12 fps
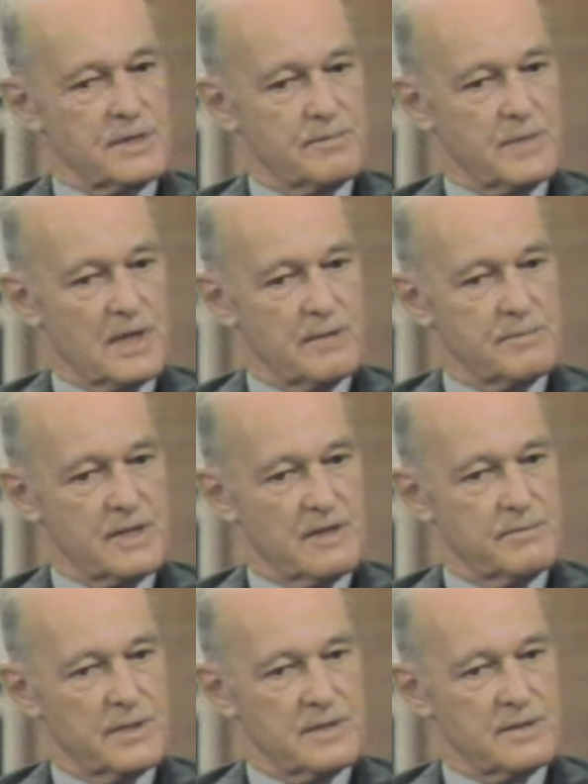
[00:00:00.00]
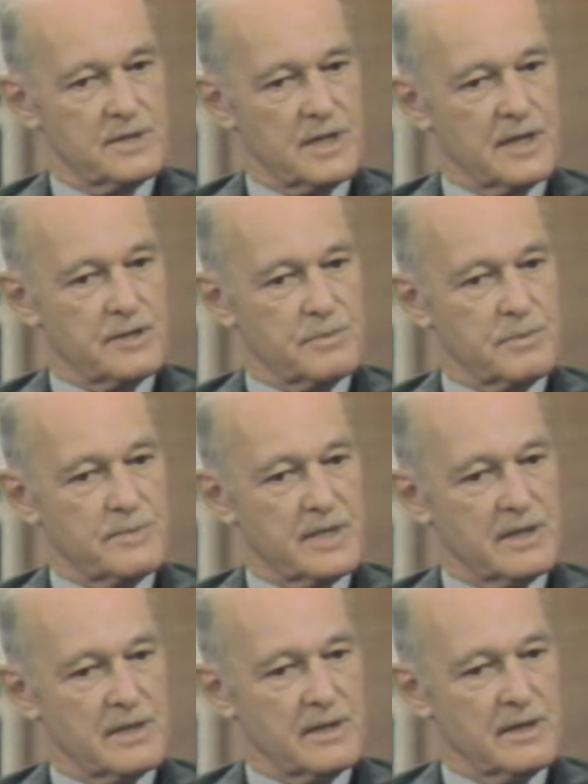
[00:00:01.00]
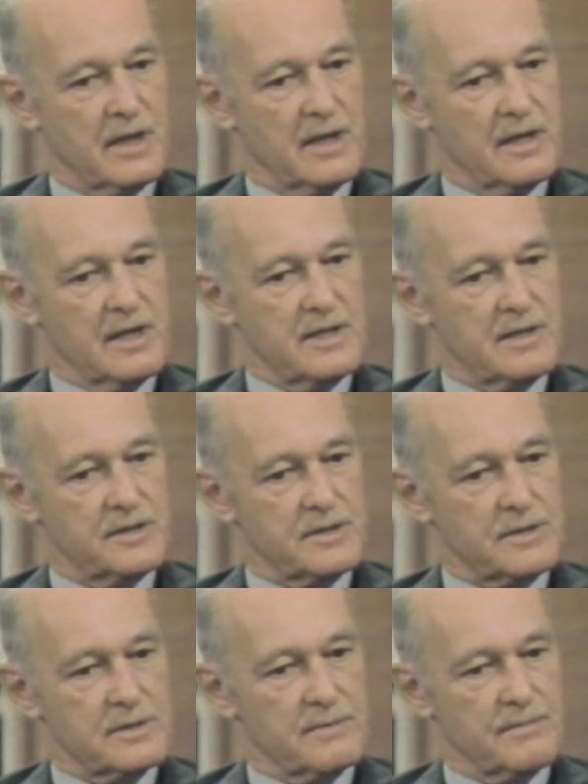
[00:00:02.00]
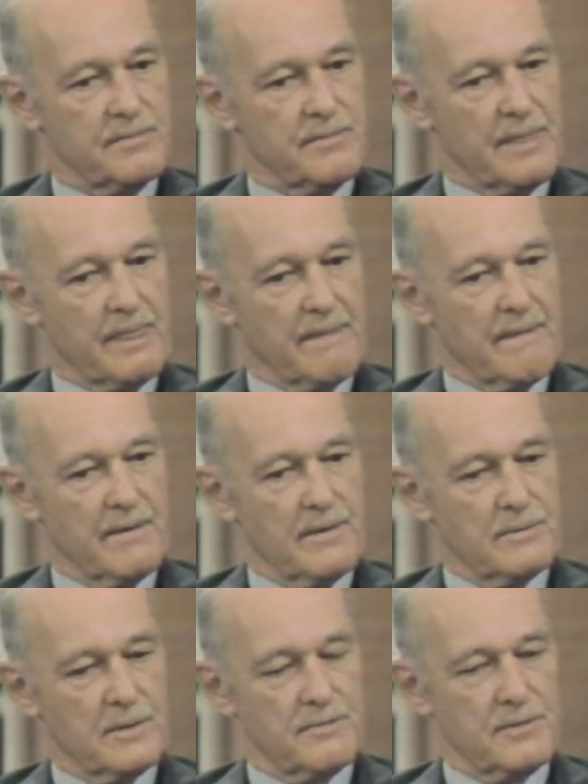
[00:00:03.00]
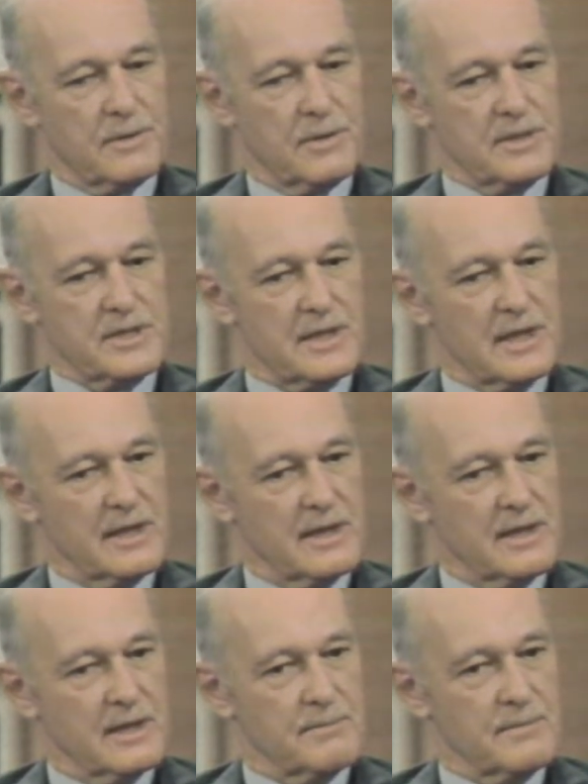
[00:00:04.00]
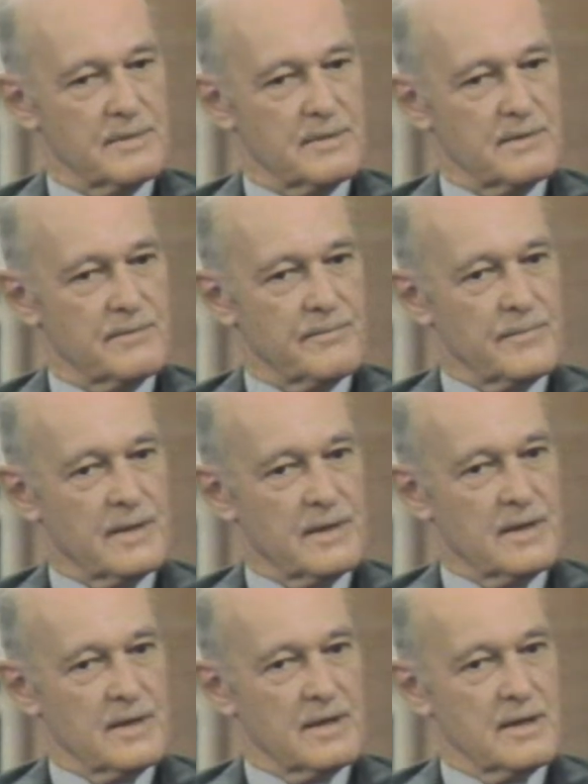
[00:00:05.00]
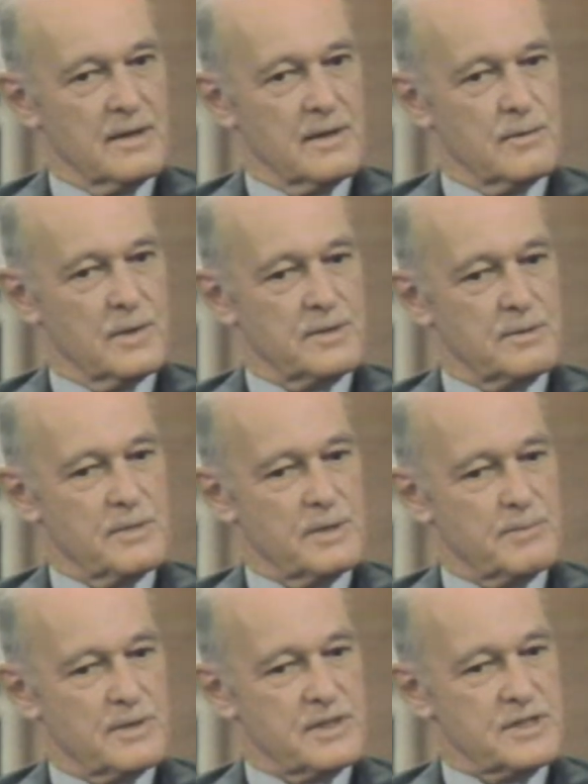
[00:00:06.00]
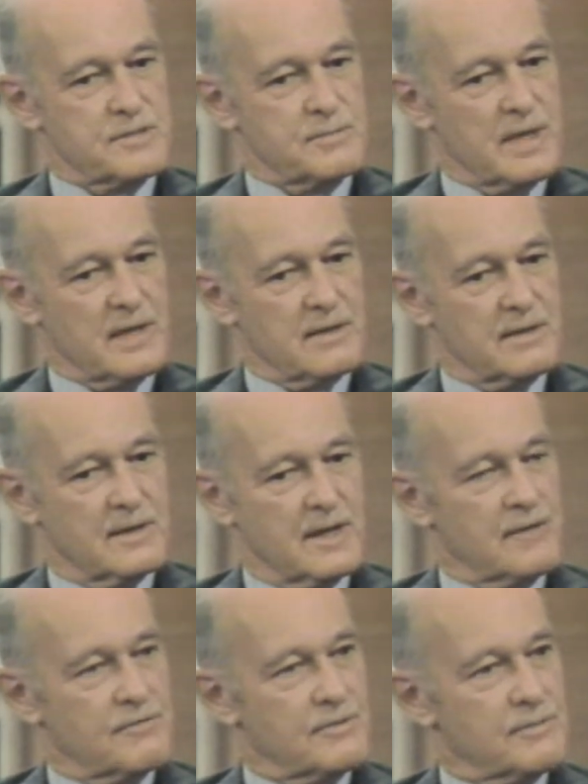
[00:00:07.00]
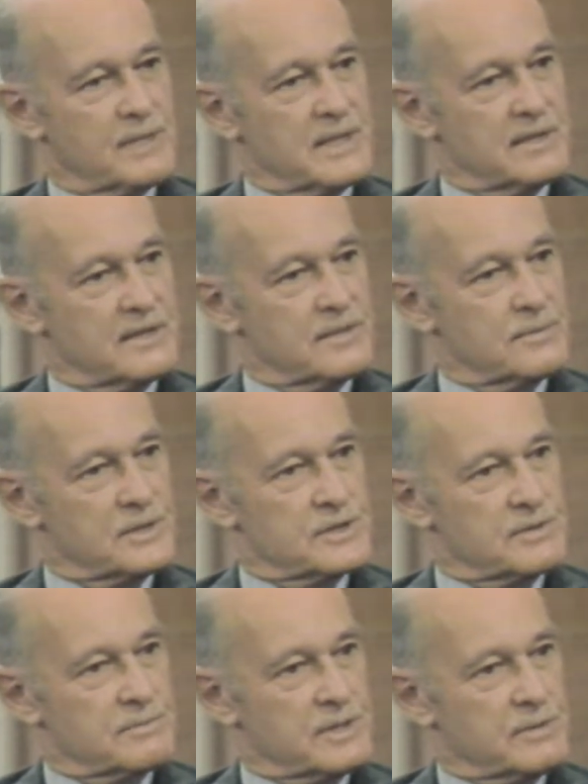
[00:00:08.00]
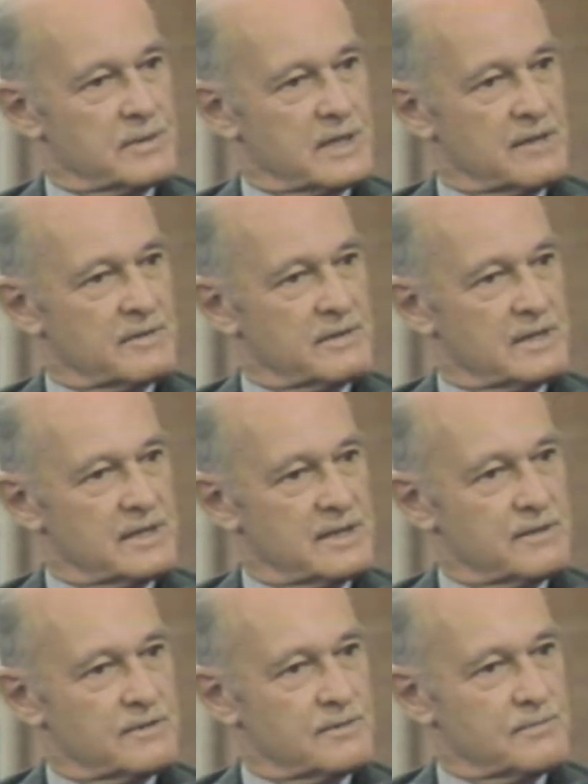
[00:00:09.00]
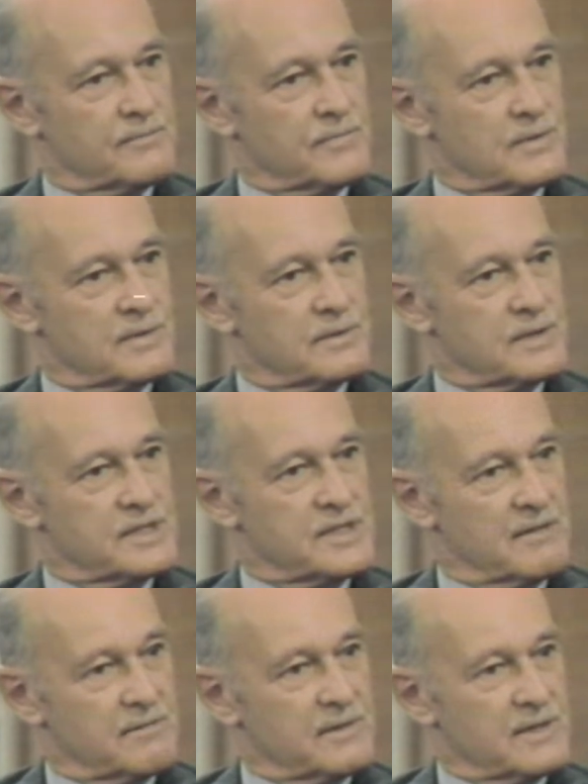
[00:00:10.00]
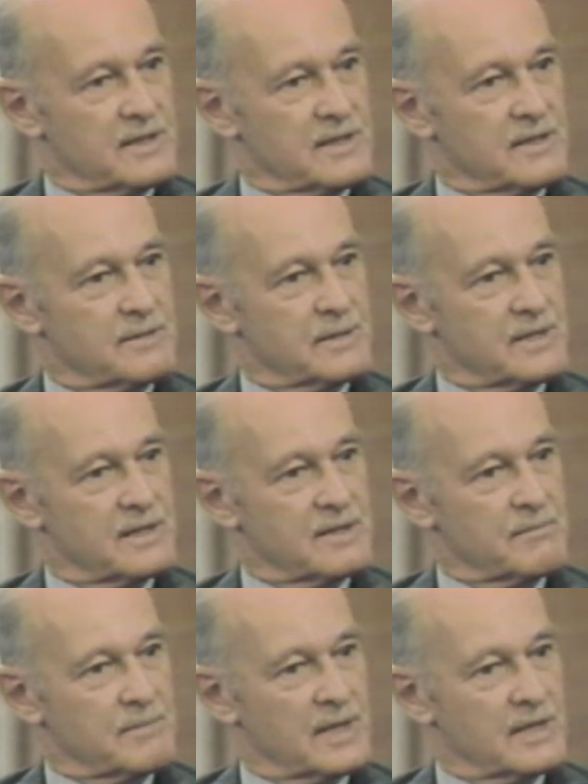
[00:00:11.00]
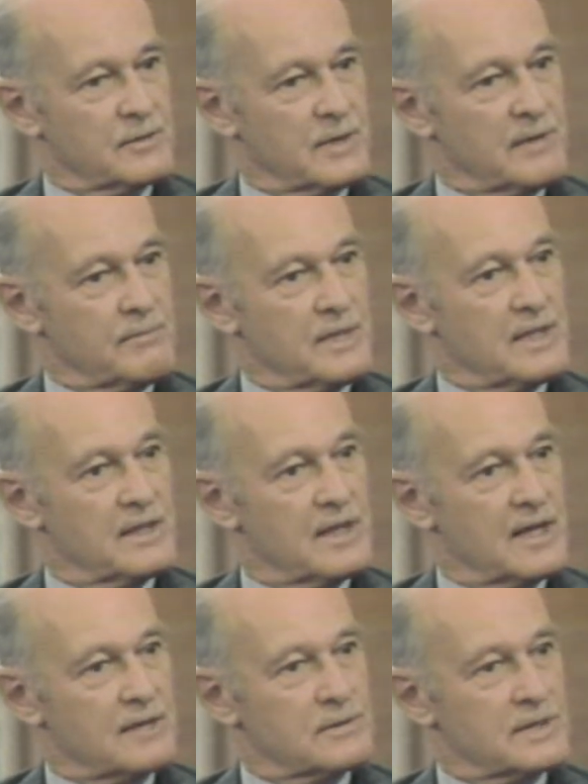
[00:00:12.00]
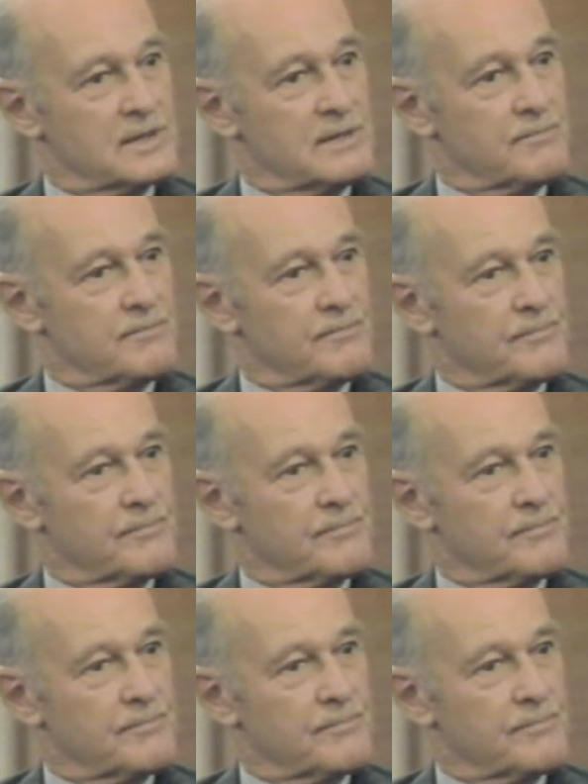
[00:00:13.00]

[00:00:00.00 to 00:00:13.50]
Sometimes I've been charged with being an elitist. Well, of course I am. What do people expect? God forbid that we should be without an elite. Is everything to be done by gray mediocrity?